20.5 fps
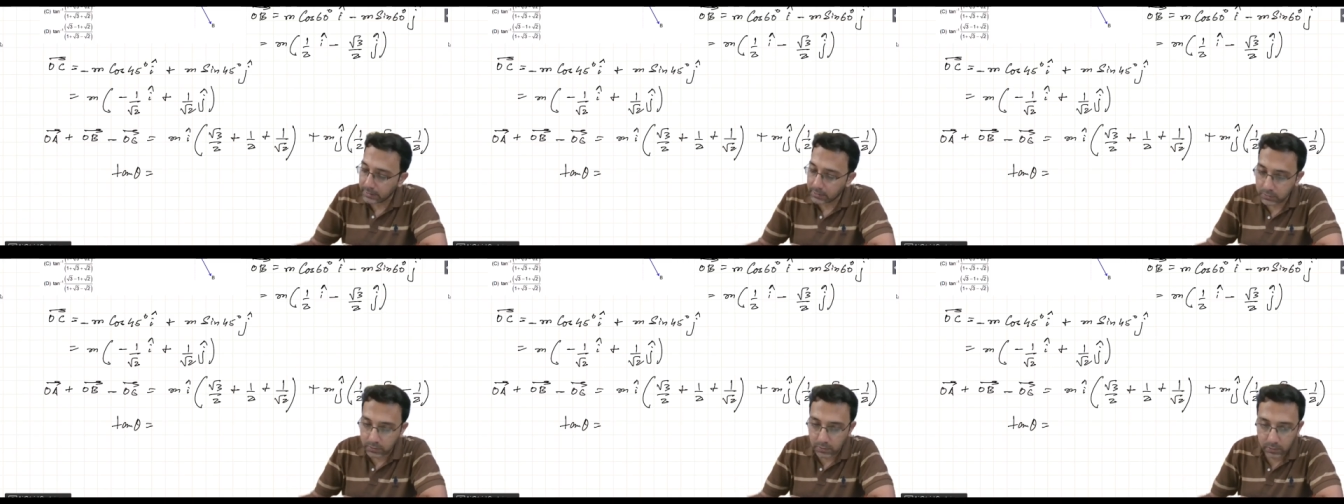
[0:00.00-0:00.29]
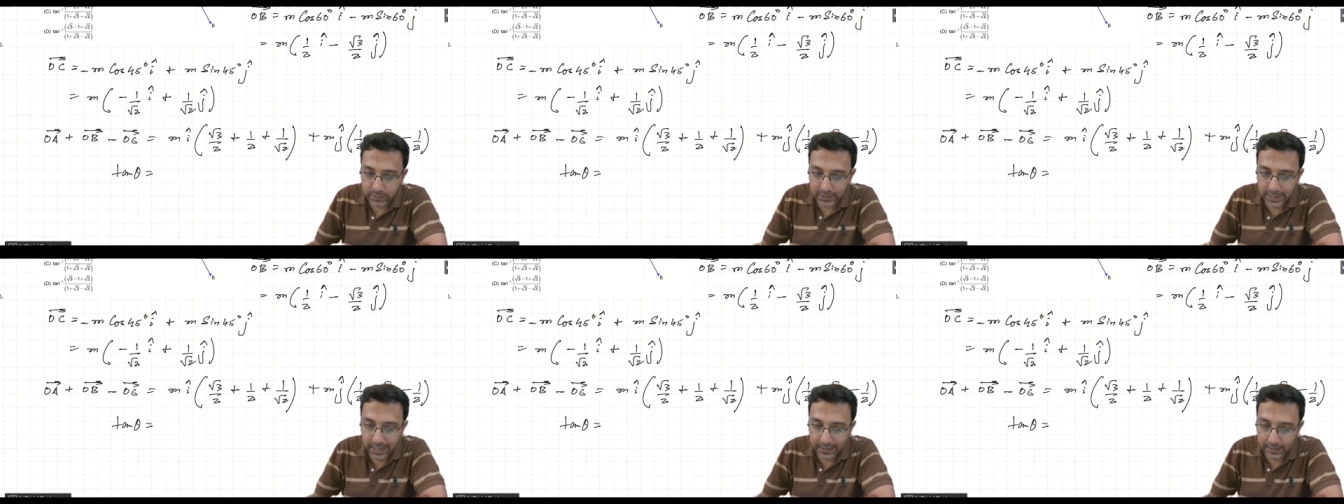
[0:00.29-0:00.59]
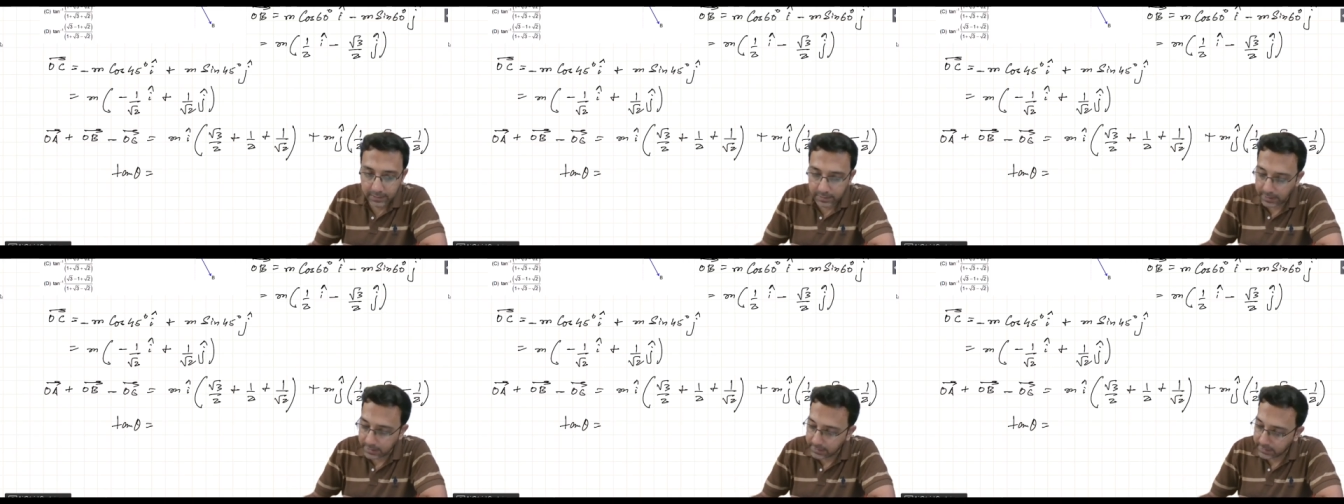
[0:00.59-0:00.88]
So
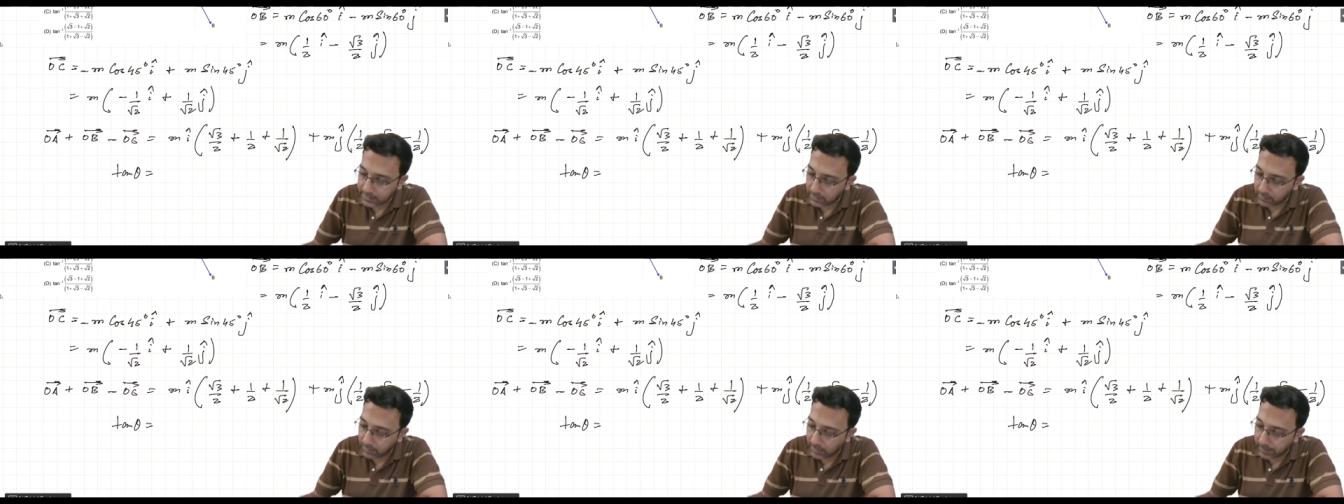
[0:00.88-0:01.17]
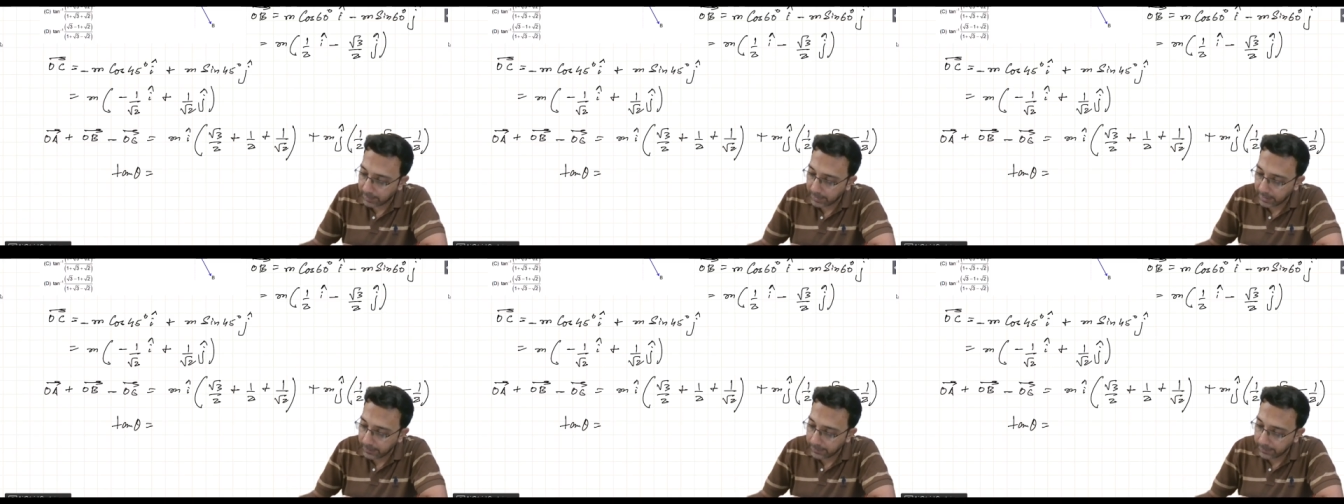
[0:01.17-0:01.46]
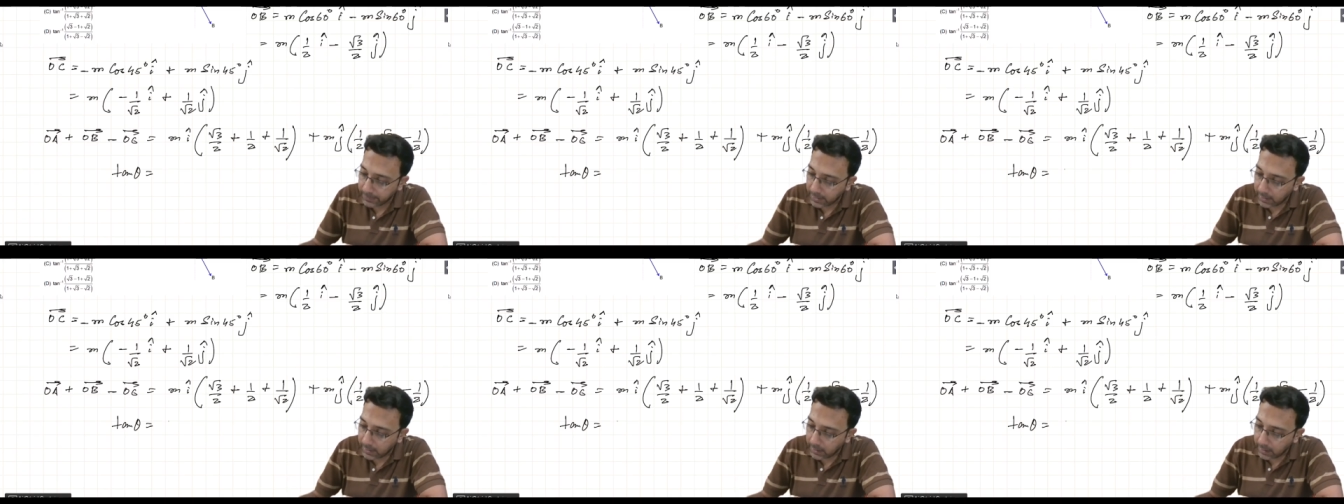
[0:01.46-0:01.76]
tan theta will
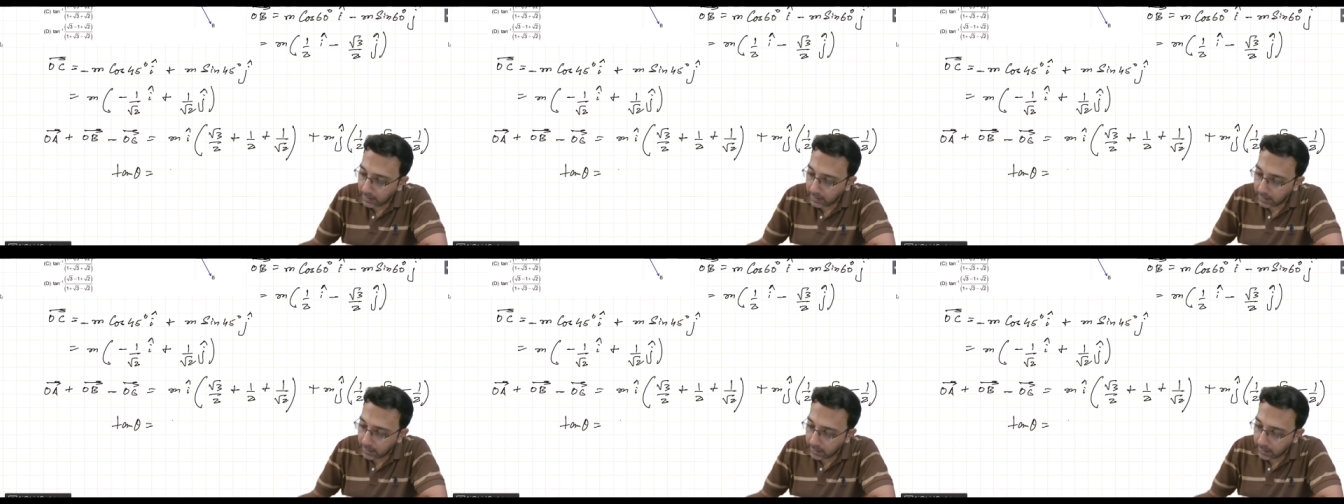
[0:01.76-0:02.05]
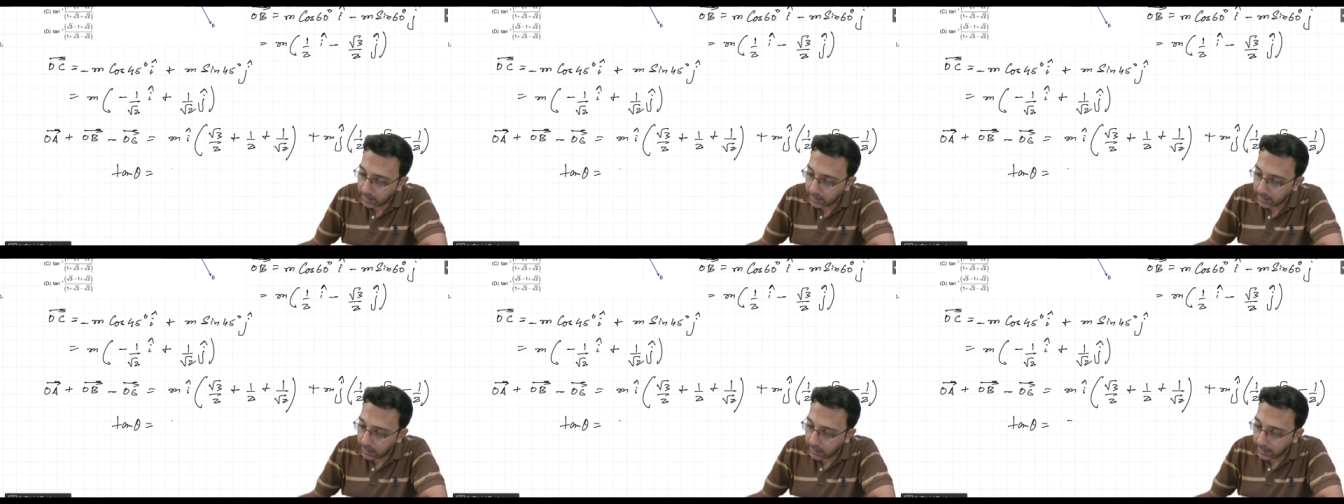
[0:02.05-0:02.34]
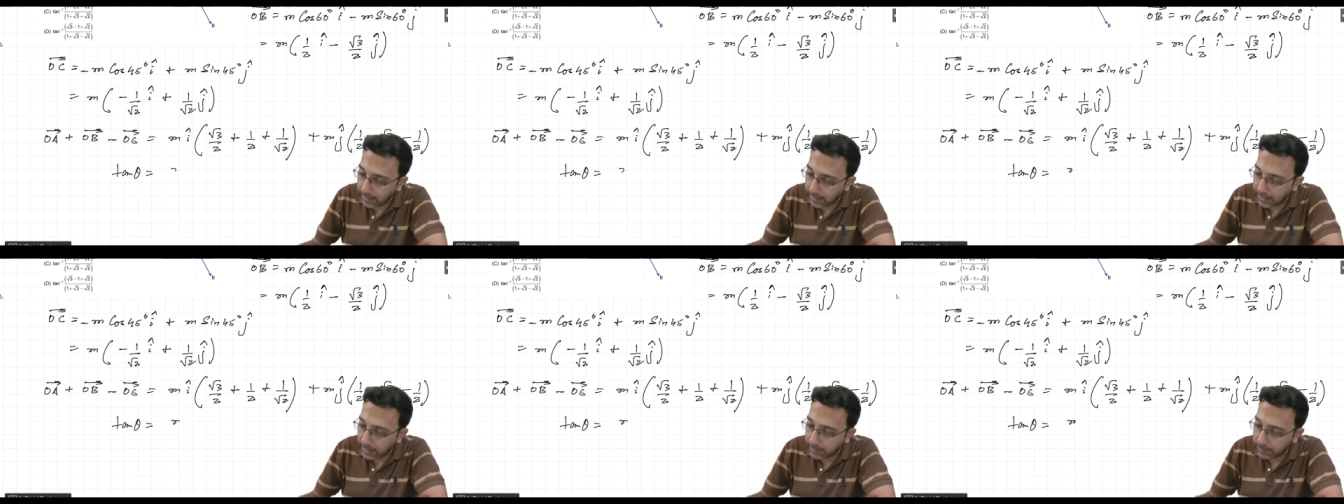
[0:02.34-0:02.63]
be
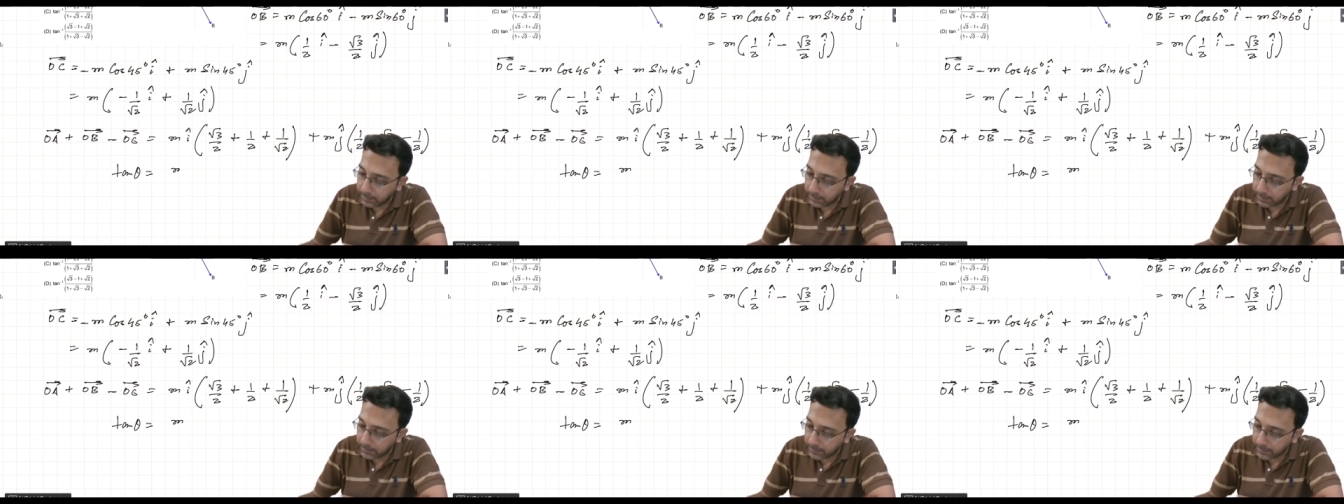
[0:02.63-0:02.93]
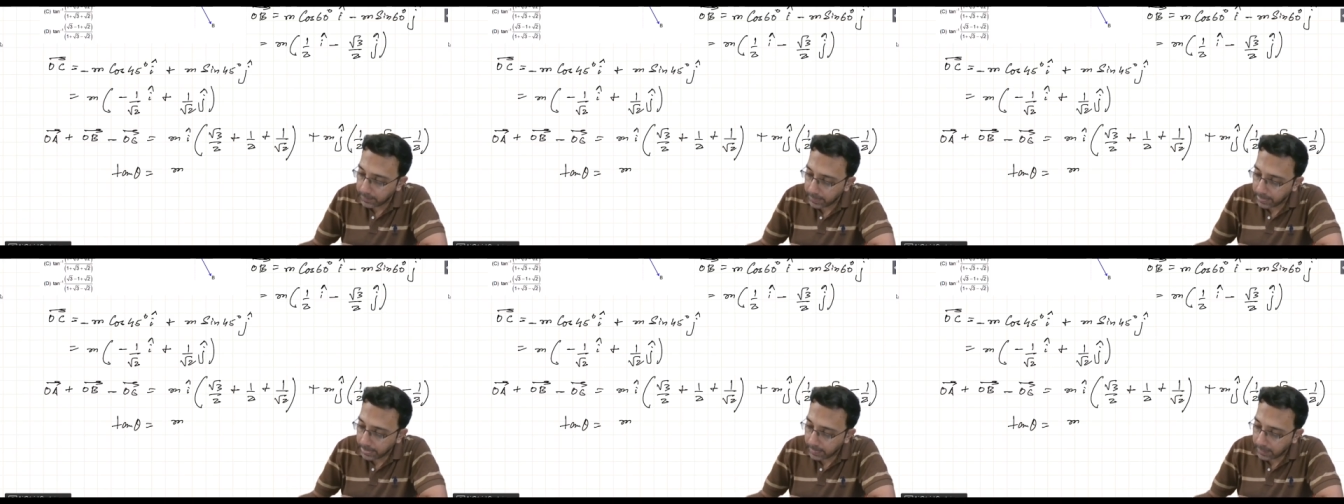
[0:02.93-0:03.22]
m